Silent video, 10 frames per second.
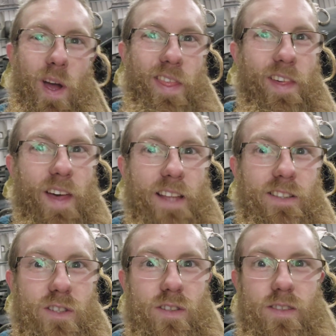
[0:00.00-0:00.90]
Whether
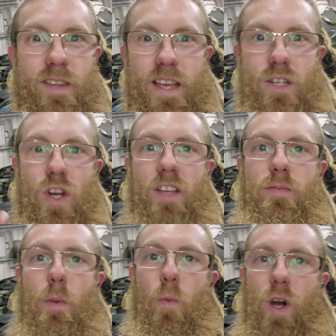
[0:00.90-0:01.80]
that's just the
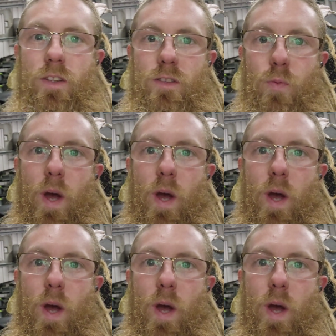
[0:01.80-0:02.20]
adjustment worked its